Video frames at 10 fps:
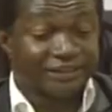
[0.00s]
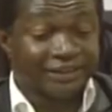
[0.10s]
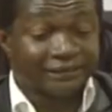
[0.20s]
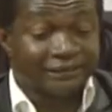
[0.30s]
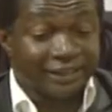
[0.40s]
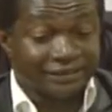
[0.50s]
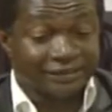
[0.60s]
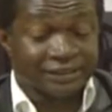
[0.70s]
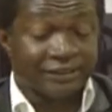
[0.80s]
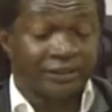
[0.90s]

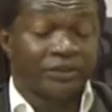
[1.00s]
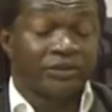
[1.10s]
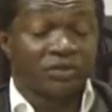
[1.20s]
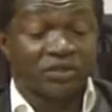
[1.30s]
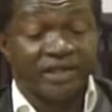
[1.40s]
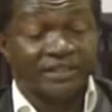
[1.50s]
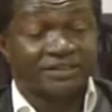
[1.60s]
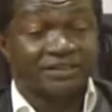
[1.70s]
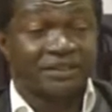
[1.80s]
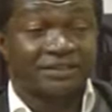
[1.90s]
it
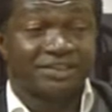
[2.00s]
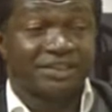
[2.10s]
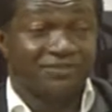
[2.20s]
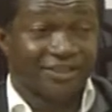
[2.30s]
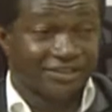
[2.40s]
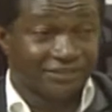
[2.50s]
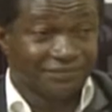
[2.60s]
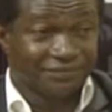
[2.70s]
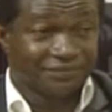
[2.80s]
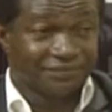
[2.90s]
creates a
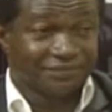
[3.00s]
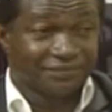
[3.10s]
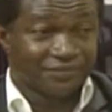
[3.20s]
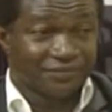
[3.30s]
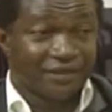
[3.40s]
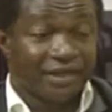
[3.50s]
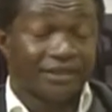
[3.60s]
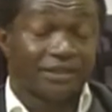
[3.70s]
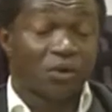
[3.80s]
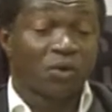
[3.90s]
disaffection,
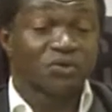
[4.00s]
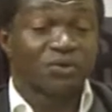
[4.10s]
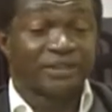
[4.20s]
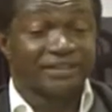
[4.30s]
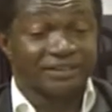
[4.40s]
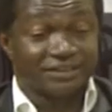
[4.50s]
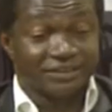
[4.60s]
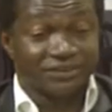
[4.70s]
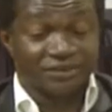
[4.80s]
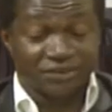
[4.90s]
and it also creates a
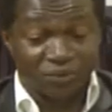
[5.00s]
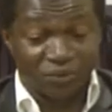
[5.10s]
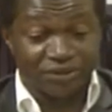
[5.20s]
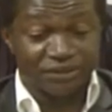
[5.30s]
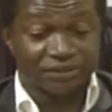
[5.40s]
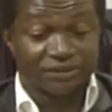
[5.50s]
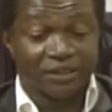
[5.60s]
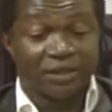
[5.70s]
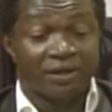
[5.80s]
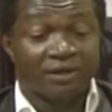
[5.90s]
situation
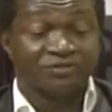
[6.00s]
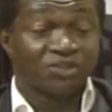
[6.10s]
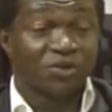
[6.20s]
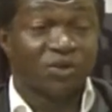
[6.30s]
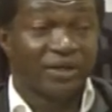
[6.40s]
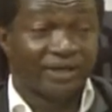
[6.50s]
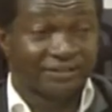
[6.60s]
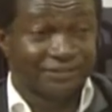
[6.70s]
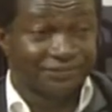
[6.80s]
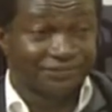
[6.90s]
of
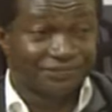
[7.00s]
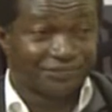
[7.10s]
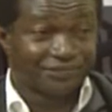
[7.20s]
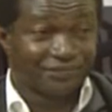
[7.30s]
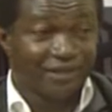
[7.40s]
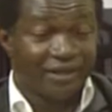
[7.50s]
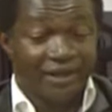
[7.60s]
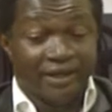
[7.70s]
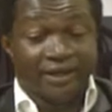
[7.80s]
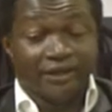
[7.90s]
disloyalty.
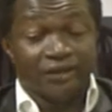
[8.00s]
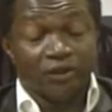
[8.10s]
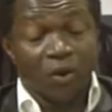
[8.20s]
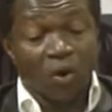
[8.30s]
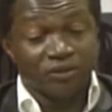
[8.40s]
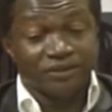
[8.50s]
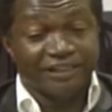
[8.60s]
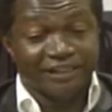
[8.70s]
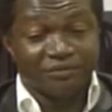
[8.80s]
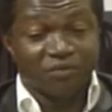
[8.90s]
The
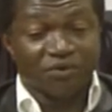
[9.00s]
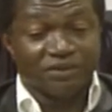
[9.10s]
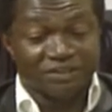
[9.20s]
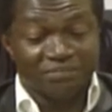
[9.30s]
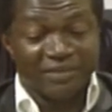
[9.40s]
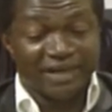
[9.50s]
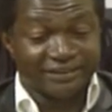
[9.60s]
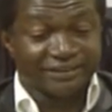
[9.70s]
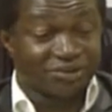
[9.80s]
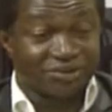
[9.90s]
ordinary policemen
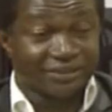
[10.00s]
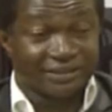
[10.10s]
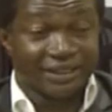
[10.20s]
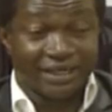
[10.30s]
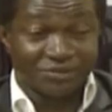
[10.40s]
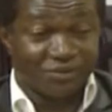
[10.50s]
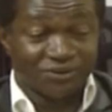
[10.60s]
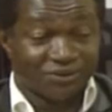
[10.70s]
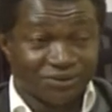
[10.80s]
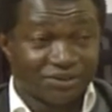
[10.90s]
in the street, and I
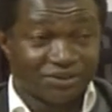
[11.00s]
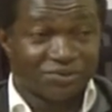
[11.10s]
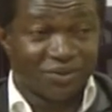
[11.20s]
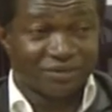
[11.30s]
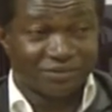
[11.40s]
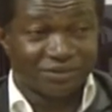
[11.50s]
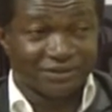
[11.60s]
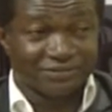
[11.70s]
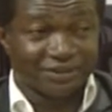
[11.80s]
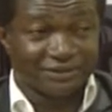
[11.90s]
spoke not just to one
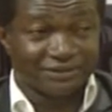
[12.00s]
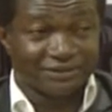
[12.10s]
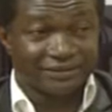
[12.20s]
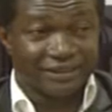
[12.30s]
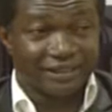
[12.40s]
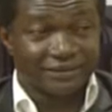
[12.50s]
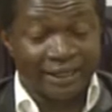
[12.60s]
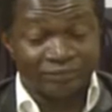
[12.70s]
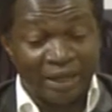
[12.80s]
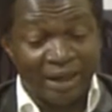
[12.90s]
policeman,
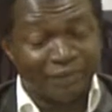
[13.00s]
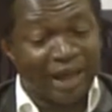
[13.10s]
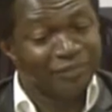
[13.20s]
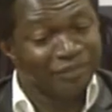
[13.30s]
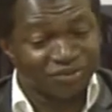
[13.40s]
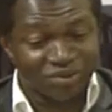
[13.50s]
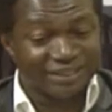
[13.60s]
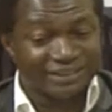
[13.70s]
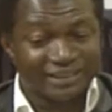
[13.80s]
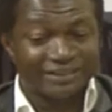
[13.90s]
I'm
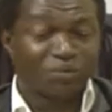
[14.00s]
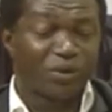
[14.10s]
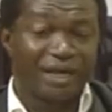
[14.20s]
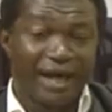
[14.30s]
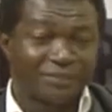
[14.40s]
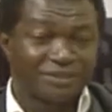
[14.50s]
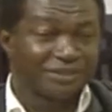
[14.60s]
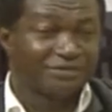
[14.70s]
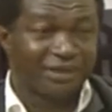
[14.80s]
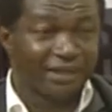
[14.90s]
interested in what
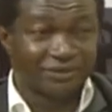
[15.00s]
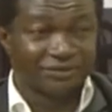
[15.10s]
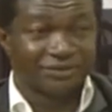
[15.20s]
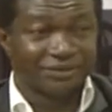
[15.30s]
happens in my country.